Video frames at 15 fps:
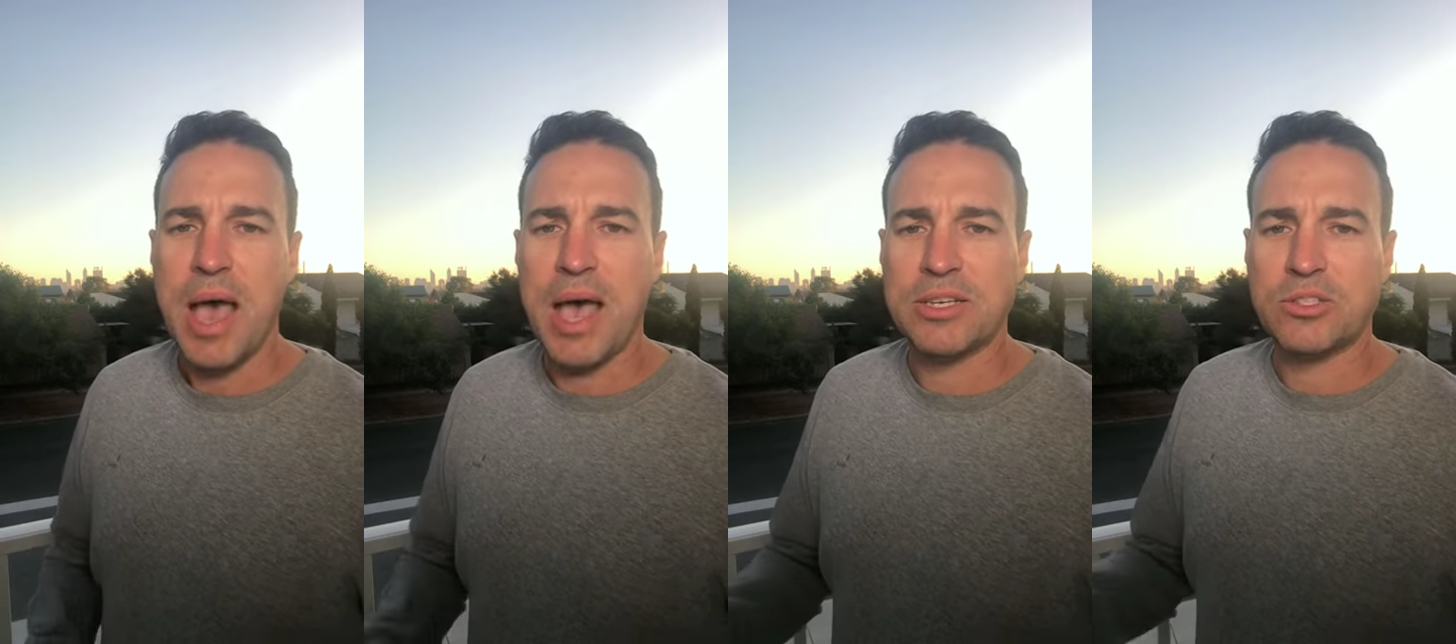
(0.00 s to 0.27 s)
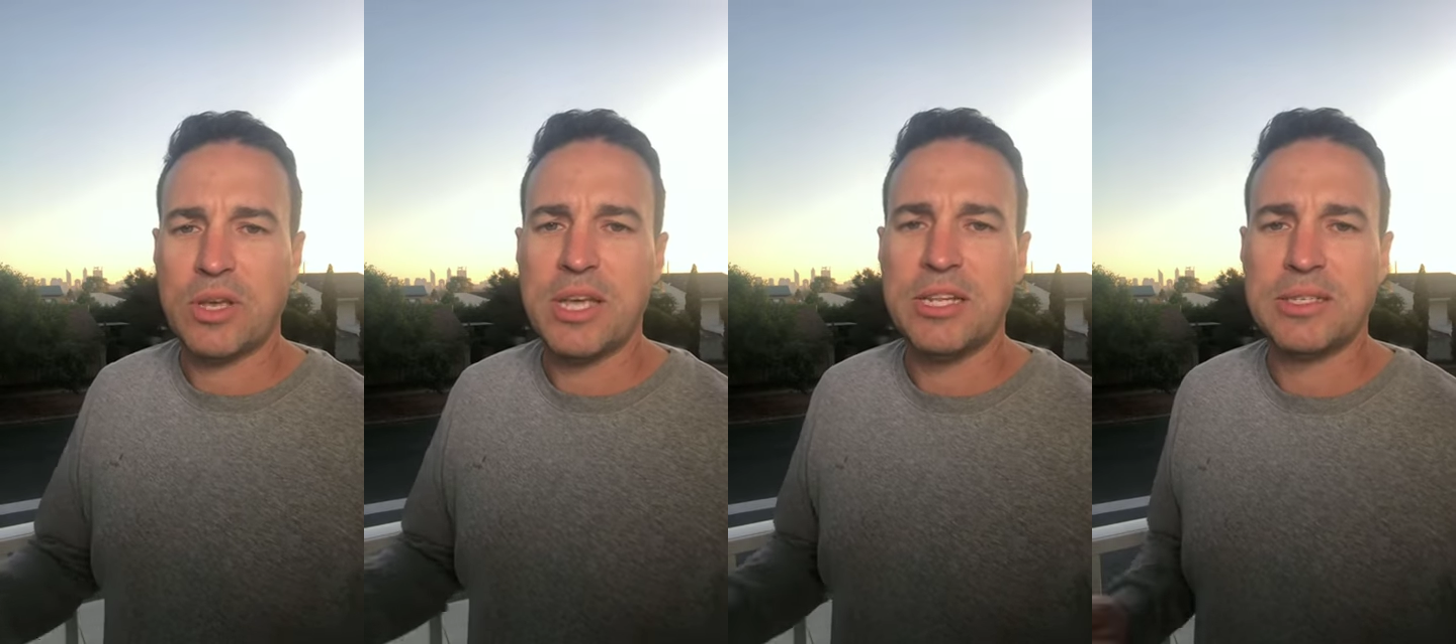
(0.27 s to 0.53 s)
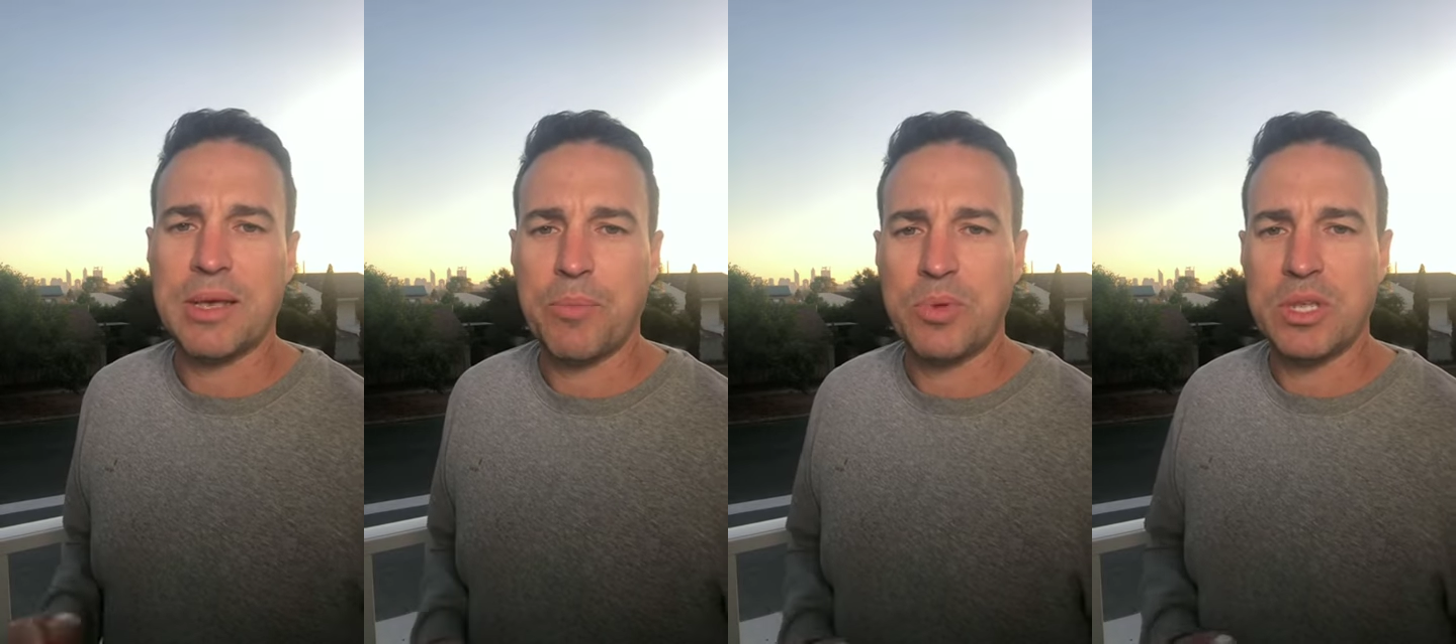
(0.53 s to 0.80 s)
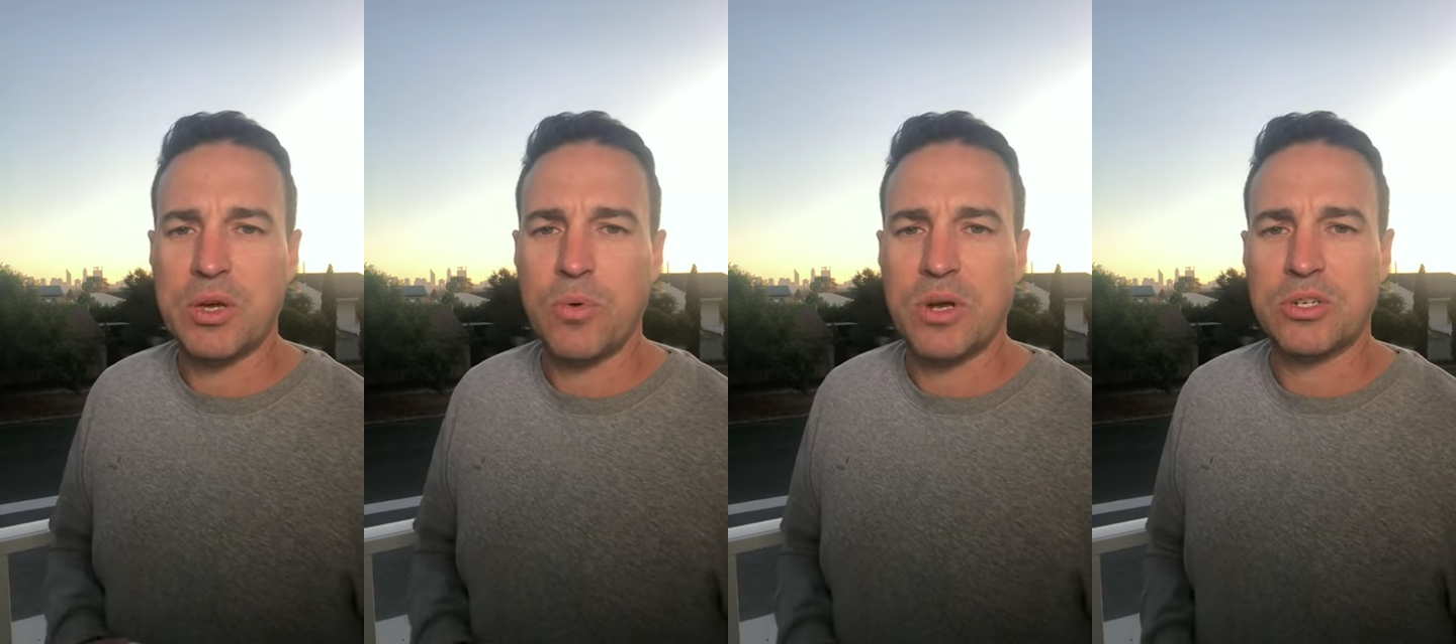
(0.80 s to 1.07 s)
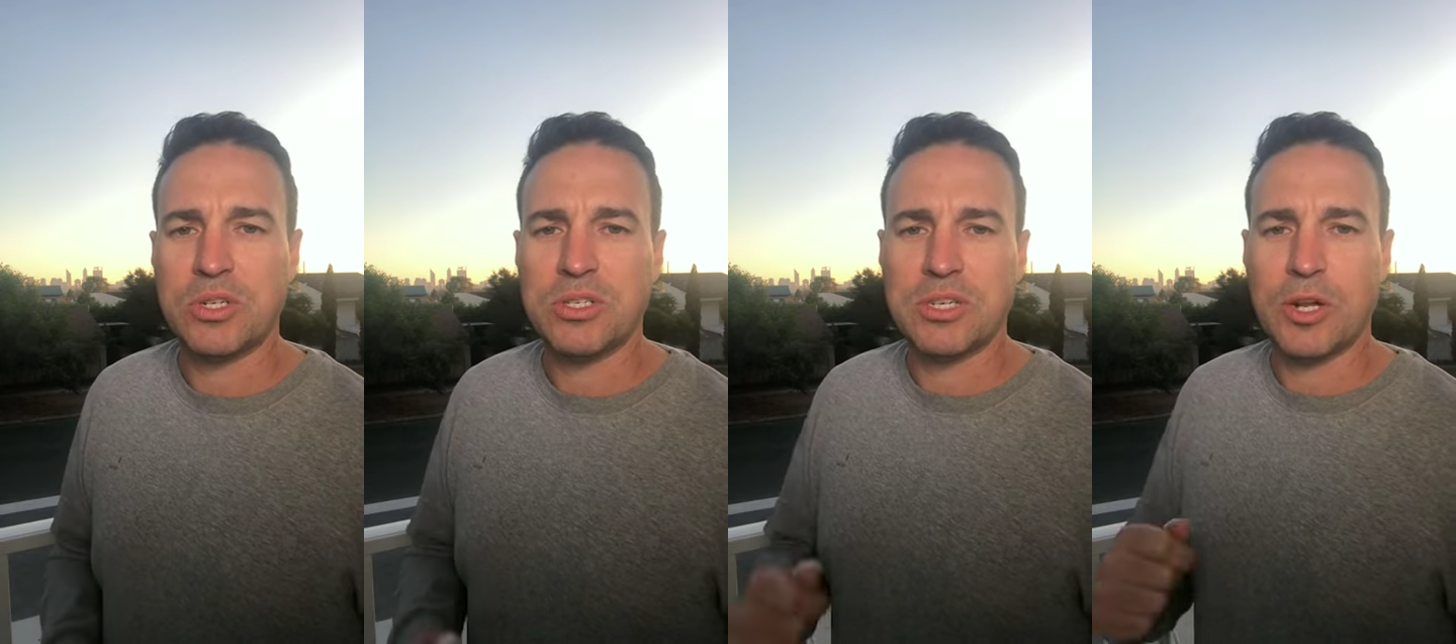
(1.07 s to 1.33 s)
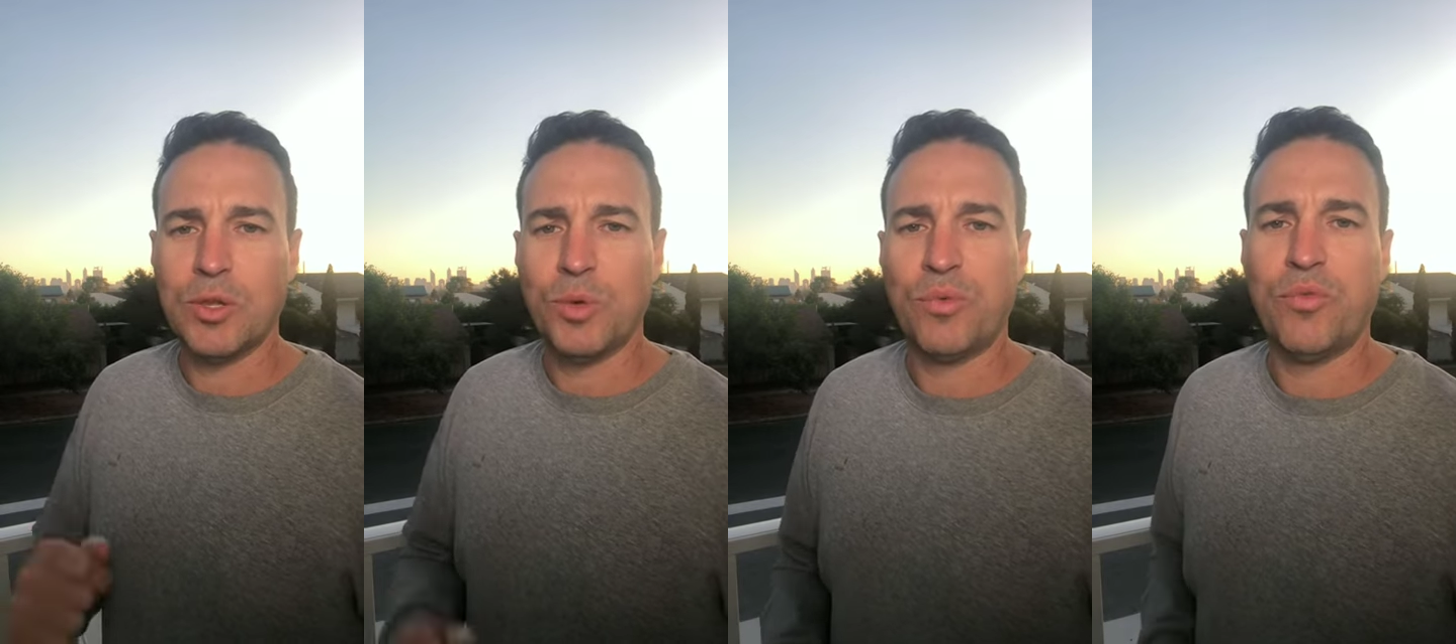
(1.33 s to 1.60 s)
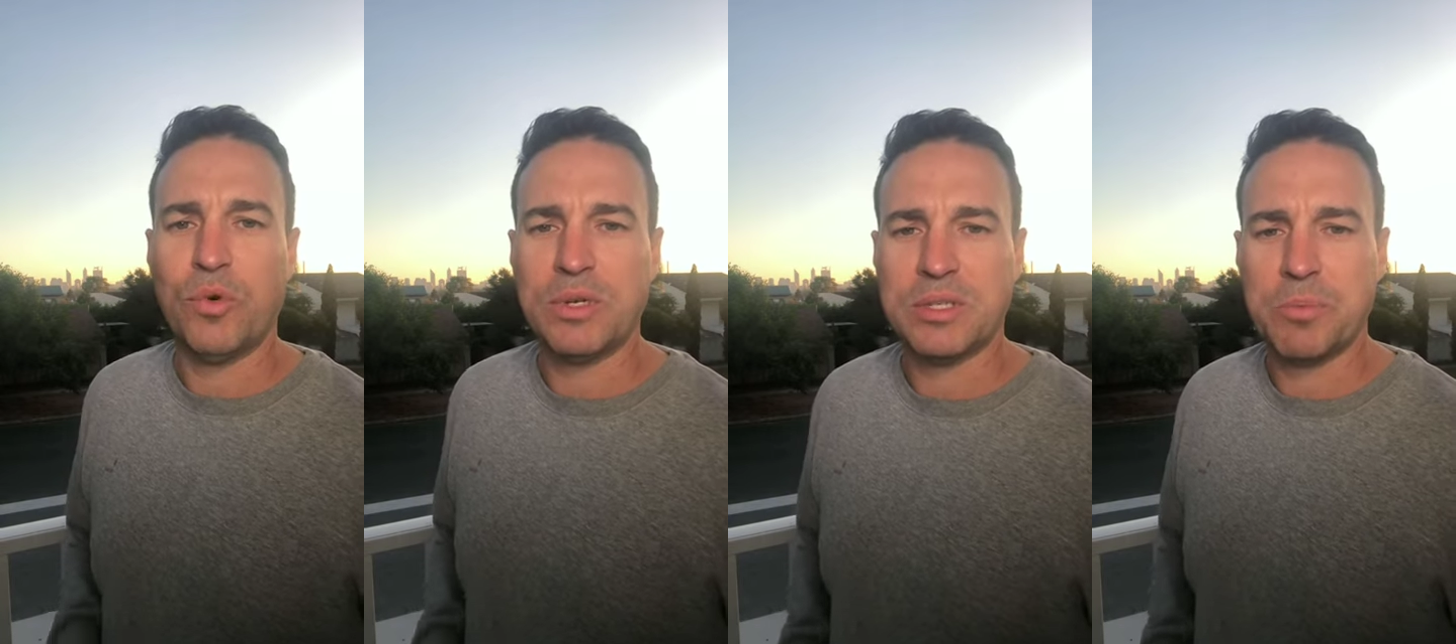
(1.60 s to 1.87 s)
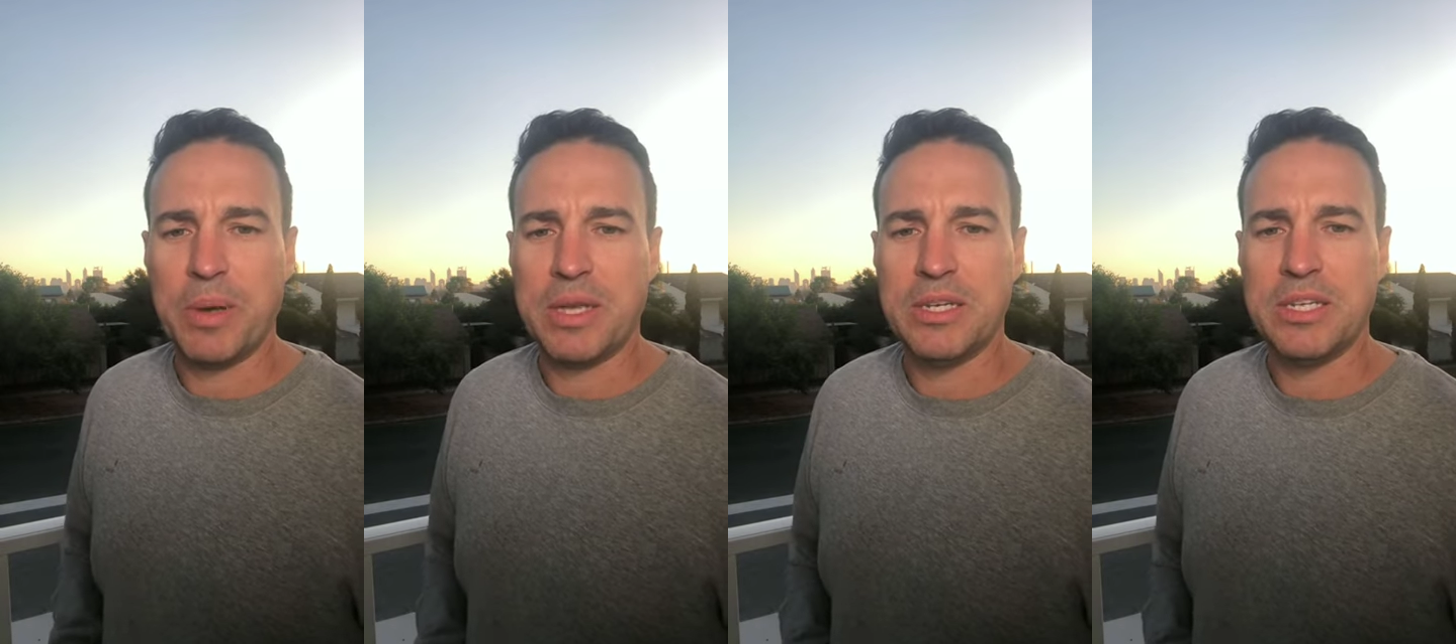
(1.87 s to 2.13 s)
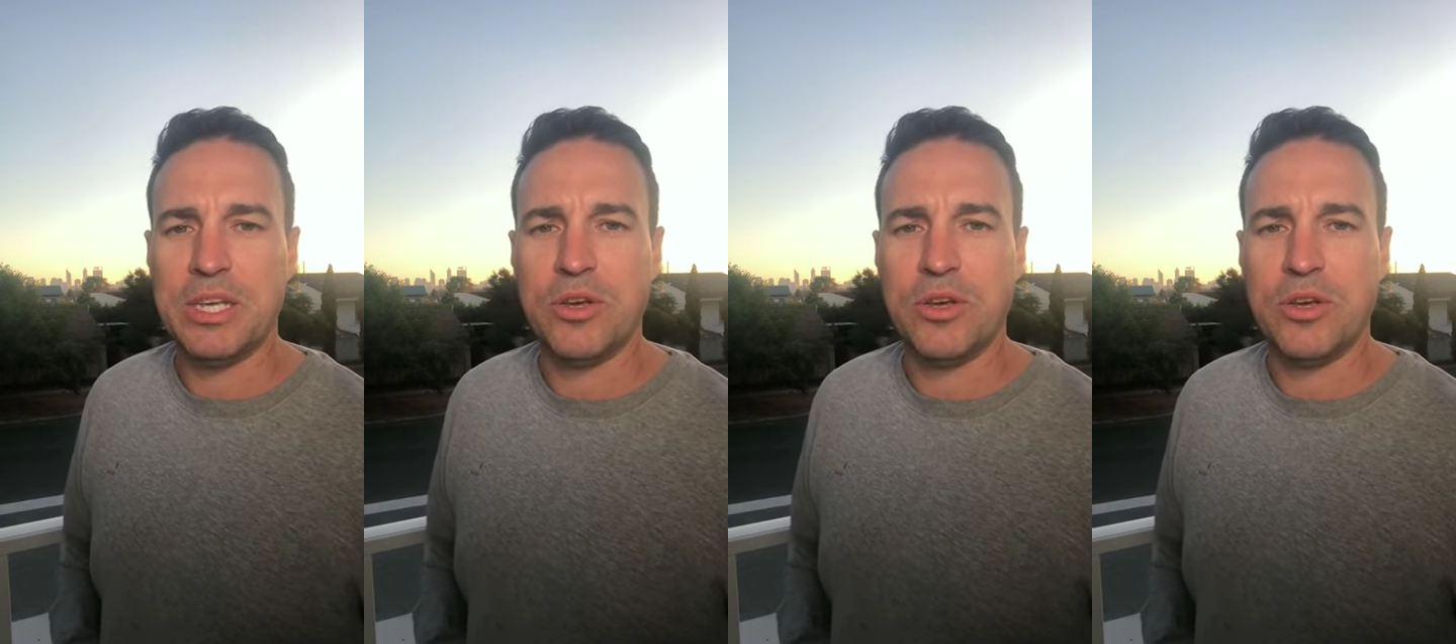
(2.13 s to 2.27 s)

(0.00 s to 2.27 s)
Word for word: Uh, so hit us up with your questions, and I look forward to speaking